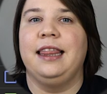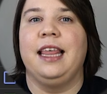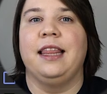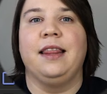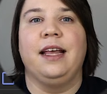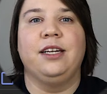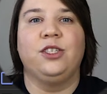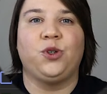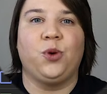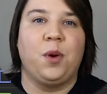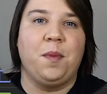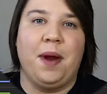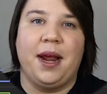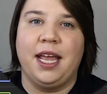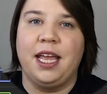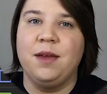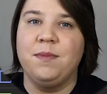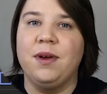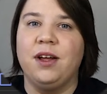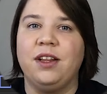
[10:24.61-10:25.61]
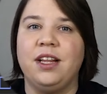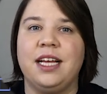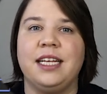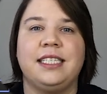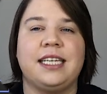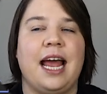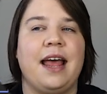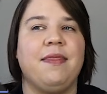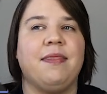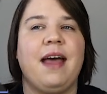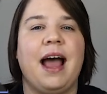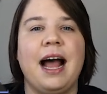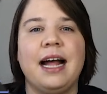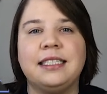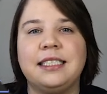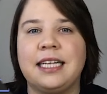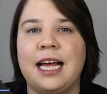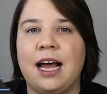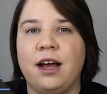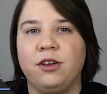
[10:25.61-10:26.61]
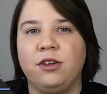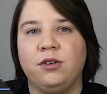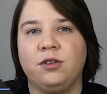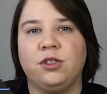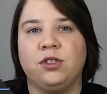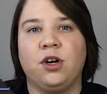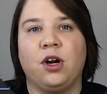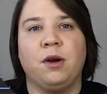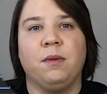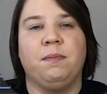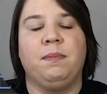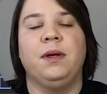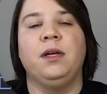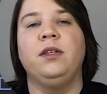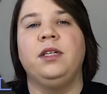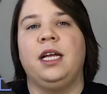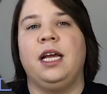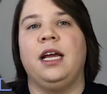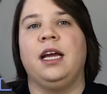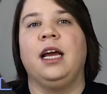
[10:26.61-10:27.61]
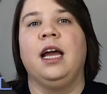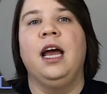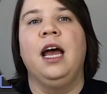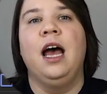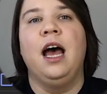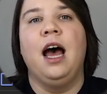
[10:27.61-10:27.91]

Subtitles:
Then they join my email list, and that's how you start building